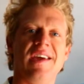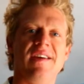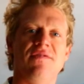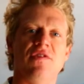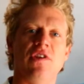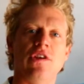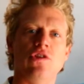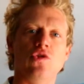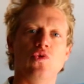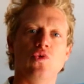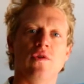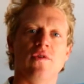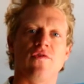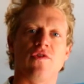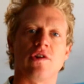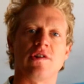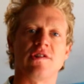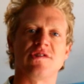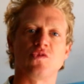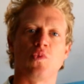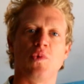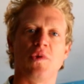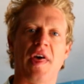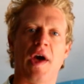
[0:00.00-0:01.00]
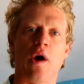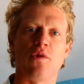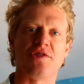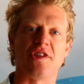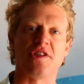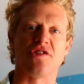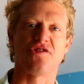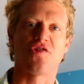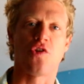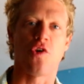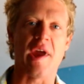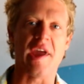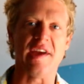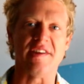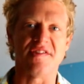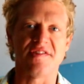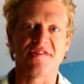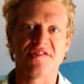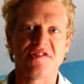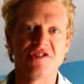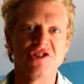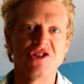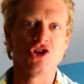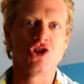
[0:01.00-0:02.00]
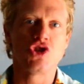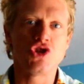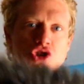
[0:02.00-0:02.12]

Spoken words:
leave the universe without the trace.